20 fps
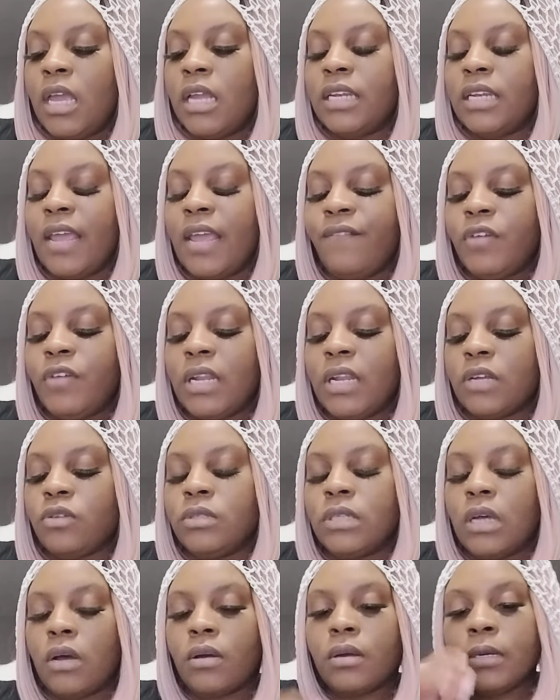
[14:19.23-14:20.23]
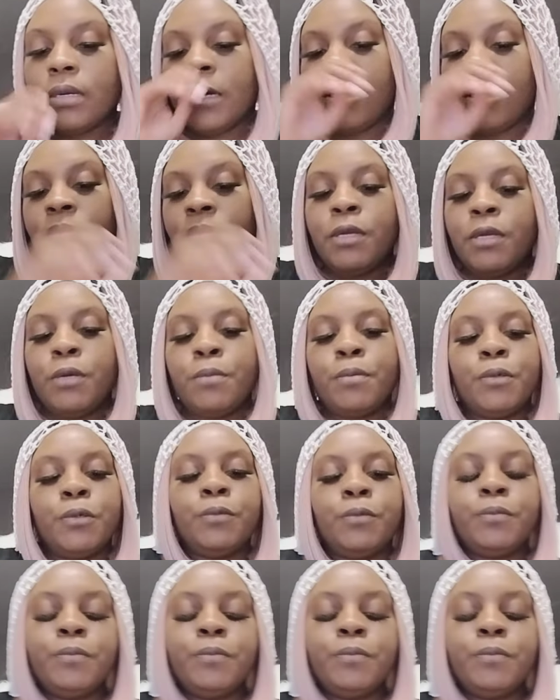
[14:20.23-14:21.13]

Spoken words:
They feel like you're talking to other people.